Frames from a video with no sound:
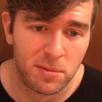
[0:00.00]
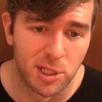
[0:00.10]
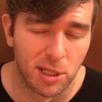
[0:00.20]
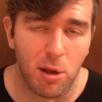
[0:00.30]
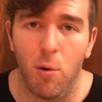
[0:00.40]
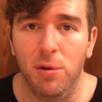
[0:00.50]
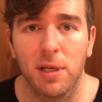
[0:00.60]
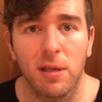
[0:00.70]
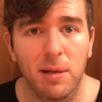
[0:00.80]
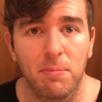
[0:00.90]
it's like the
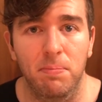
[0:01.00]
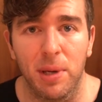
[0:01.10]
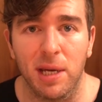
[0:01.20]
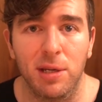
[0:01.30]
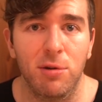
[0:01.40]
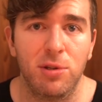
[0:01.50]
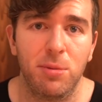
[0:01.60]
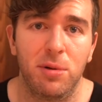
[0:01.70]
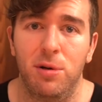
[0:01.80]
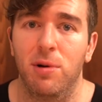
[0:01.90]
only like big
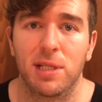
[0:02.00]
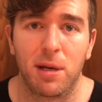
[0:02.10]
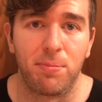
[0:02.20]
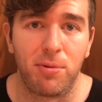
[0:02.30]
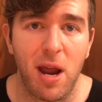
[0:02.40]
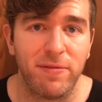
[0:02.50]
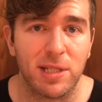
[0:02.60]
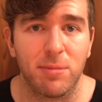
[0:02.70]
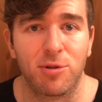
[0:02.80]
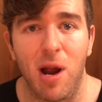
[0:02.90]
YouTuber who has like a
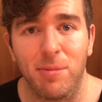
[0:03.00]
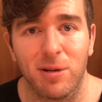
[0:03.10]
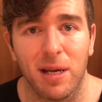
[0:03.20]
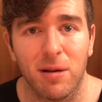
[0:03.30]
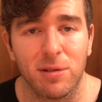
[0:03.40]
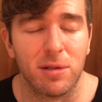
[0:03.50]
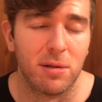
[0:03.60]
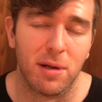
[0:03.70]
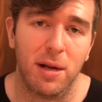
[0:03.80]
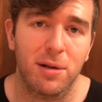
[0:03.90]
private subscriber count.
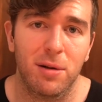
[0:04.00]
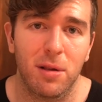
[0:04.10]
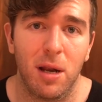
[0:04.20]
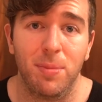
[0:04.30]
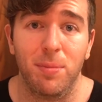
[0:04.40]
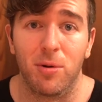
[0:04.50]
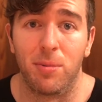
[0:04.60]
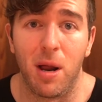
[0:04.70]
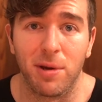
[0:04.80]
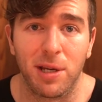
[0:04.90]
So I don't know. A lot of people are
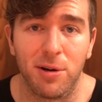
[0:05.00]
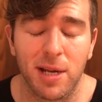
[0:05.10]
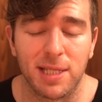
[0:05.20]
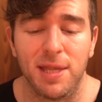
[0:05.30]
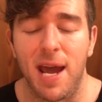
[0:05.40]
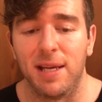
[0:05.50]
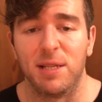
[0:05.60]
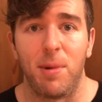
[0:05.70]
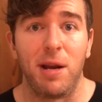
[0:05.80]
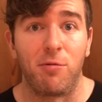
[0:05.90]
probably curious and that
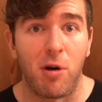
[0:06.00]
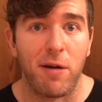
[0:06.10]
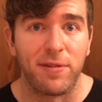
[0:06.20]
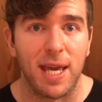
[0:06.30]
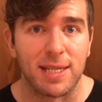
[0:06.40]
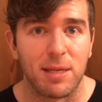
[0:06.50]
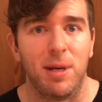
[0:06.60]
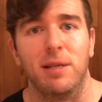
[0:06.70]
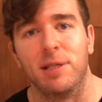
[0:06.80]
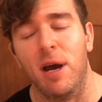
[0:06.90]
is my rough
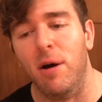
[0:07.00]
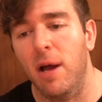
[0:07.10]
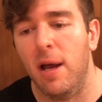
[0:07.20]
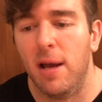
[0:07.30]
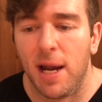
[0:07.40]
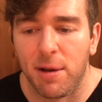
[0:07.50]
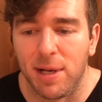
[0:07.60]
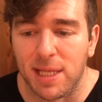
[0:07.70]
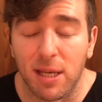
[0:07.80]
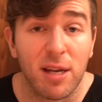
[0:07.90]
guesstimate. So
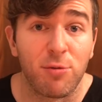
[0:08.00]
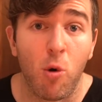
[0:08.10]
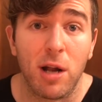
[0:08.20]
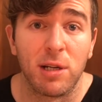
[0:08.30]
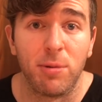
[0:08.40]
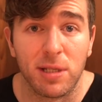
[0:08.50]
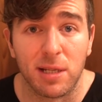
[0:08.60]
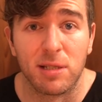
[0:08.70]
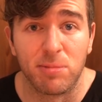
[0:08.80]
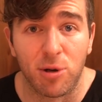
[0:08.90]
anyways, thank you guys for watching. Please
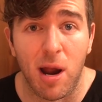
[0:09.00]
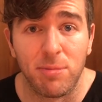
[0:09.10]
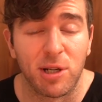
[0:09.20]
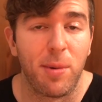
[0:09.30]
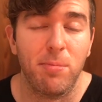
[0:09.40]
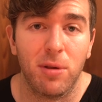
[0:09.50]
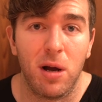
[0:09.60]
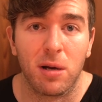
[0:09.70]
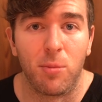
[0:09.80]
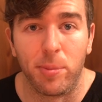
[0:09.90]
like, subscribe, check out my
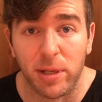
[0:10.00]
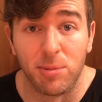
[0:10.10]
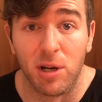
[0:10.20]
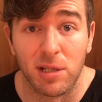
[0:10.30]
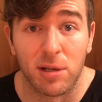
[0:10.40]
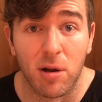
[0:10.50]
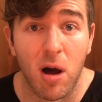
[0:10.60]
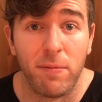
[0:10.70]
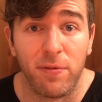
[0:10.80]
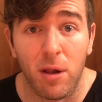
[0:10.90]
blog,
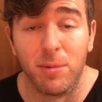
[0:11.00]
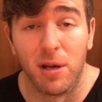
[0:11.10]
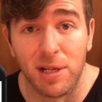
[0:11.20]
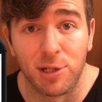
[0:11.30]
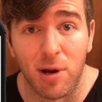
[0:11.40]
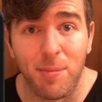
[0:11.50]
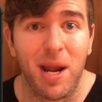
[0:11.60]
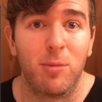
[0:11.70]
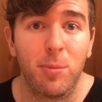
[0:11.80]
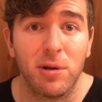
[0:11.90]
moreplatesmoredates.com. Follow me on Instagram
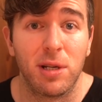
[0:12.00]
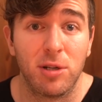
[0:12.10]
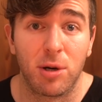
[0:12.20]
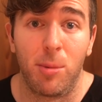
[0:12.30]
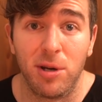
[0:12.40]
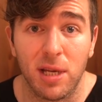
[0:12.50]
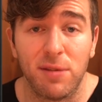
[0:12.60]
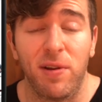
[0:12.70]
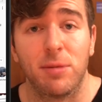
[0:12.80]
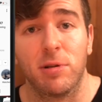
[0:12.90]
at moreplates underscore more
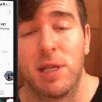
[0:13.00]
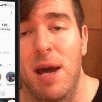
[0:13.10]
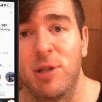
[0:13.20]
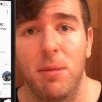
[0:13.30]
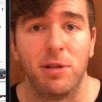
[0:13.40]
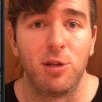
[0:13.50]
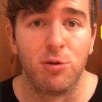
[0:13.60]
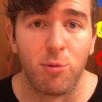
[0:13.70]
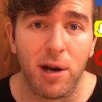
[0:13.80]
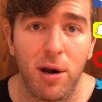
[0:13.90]
dates, Facebook, Snapchat,
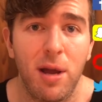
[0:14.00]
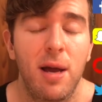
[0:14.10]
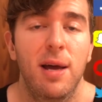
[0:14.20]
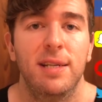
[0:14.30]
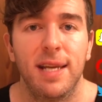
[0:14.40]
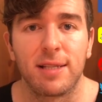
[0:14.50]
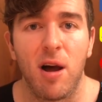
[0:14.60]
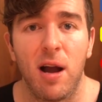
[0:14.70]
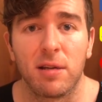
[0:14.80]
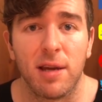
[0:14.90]
BitChute, Twitter,
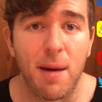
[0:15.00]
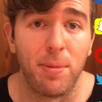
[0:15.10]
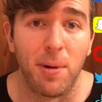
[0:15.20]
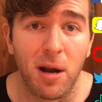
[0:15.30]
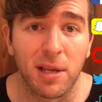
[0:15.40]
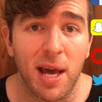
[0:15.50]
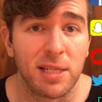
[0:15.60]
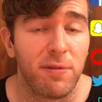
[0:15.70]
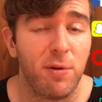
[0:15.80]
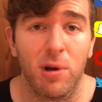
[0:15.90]
TikTok, Apple
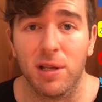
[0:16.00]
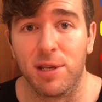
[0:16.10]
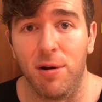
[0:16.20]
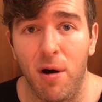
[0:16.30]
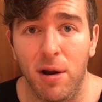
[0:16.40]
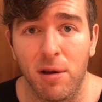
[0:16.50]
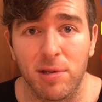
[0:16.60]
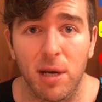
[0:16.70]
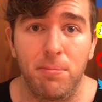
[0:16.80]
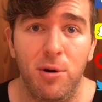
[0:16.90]
Podcasts. If you want to listen on audio
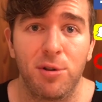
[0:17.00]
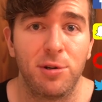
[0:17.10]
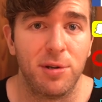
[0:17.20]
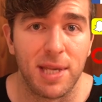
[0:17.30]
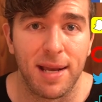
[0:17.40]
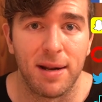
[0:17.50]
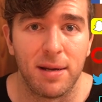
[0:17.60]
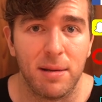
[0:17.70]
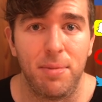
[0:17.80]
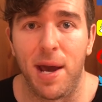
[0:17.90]
instead of burn through your
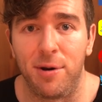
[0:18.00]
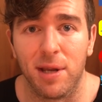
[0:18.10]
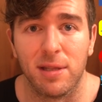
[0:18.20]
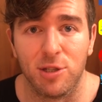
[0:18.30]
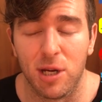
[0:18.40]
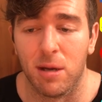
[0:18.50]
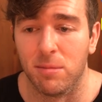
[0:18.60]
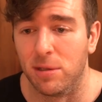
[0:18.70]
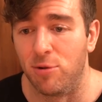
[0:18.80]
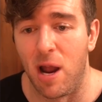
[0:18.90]
data and battery at the
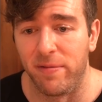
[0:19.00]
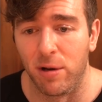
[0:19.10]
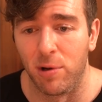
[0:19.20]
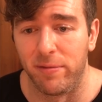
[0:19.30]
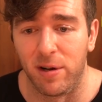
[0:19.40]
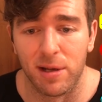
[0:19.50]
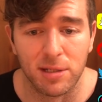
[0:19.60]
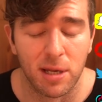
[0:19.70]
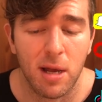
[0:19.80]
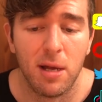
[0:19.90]
gym, driving, whatever it
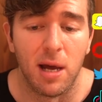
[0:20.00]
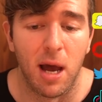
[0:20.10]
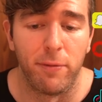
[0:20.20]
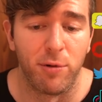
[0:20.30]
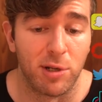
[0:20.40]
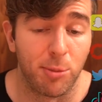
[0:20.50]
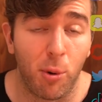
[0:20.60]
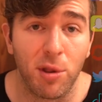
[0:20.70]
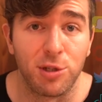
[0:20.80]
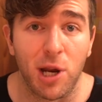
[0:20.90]
is. Uh, if you want to
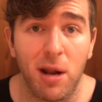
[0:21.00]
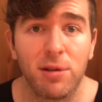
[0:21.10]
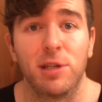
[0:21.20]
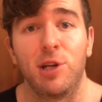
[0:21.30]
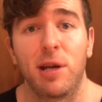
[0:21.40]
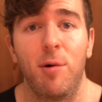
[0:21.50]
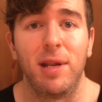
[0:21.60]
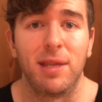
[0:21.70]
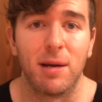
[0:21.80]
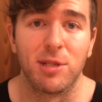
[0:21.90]
support the channel, you can check out
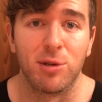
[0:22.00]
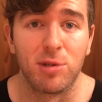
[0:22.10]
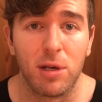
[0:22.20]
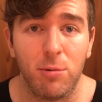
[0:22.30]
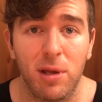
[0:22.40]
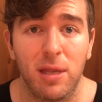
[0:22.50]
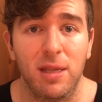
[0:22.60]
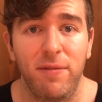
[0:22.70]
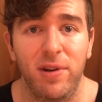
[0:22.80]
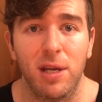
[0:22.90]
anything I'm associated with
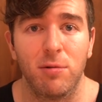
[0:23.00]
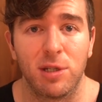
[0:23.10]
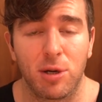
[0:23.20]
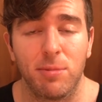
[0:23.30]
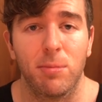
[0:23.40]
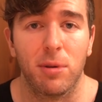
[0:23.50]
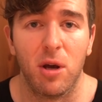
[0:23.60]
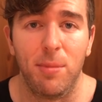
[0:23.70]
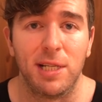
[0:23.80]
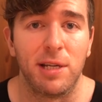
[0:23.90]
in the video description
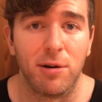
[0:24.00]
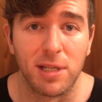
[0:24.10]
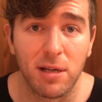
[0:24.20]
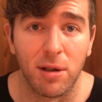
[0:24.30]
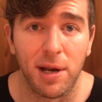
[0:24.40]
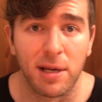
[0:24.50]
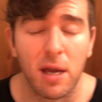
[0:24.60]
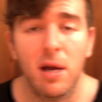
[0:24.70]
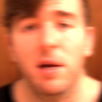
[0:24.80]
below, my TRT clinic